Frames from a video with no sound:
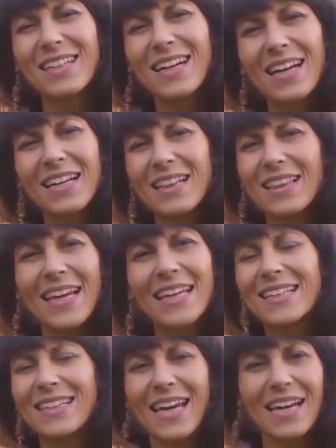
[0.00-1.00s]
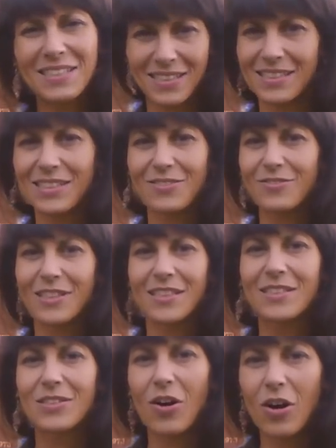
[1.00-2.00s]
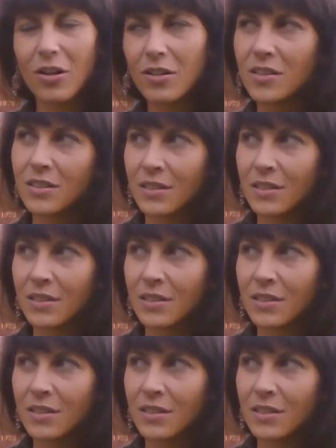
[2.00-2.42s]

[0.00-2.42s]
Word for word: kind of like the essence of it. It's all